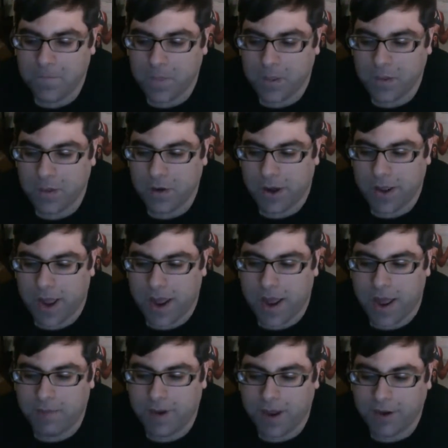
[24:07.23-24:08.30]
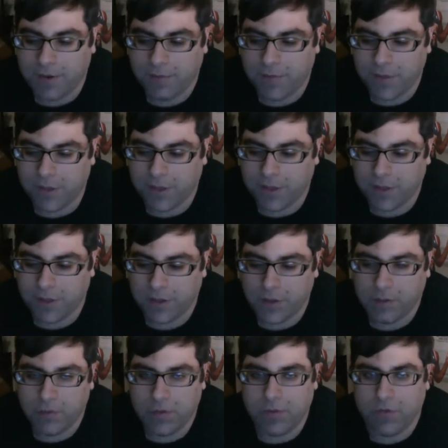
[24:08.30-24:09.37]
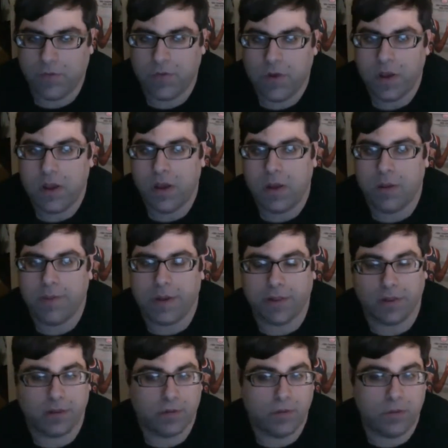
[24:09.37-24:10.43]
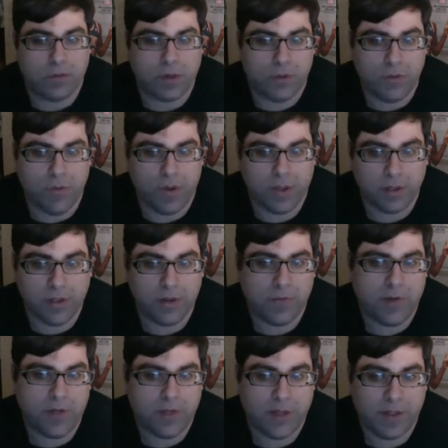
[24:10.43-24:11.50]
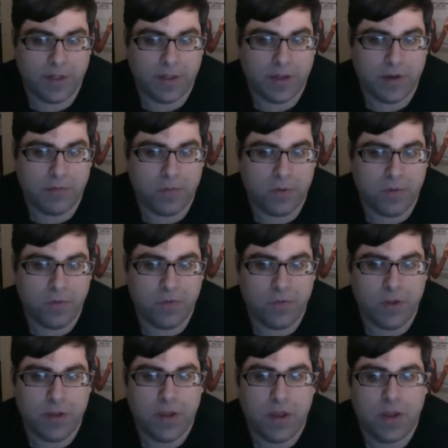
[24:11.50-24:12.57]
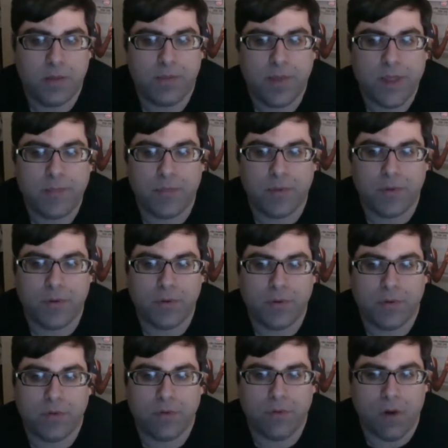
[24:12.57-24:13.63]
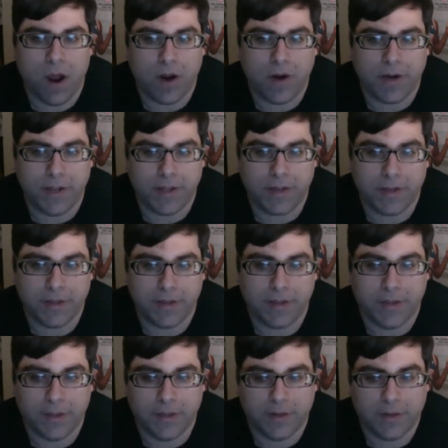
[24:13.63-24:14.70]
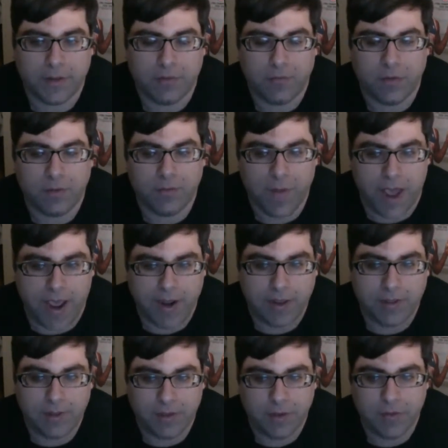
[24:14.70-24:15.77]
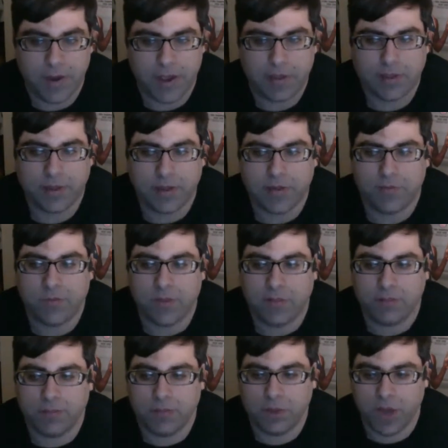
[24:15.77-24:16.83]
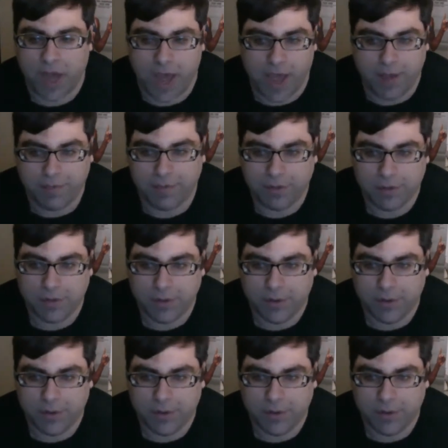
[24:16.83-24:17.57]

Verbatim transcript: you know, I'm not convinced that it's a good move. But who is convinced that it's a good move? People who have wanted these industries back in the U.S. to give them jobs,